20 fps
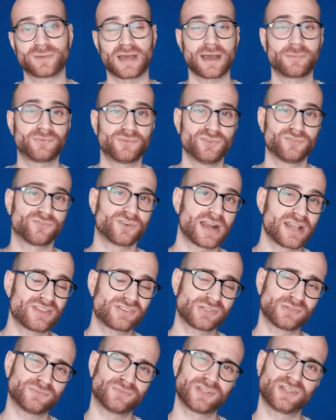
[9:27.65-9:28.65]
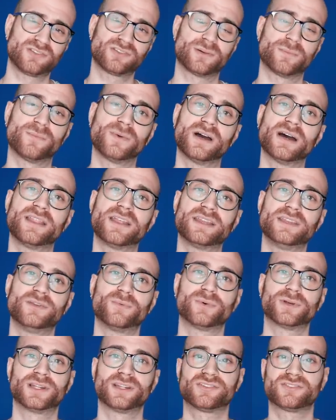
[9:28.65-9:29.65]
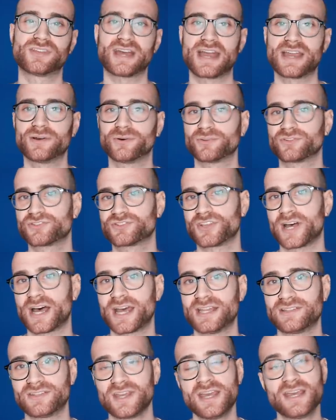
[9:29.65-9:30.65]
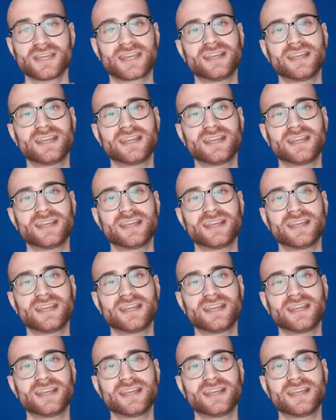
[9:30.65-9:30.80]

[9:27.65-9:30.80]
Perhaps you've read something somewhere that you want to say or cite.